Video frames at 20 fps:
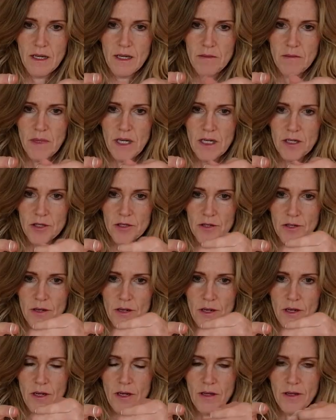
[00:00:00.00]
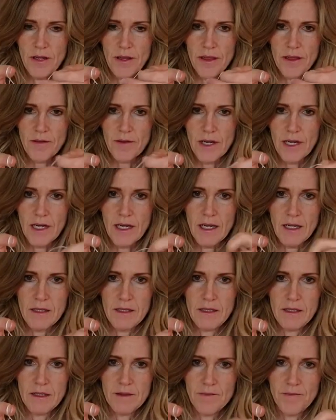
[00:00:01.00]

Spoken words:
and make sure all the thread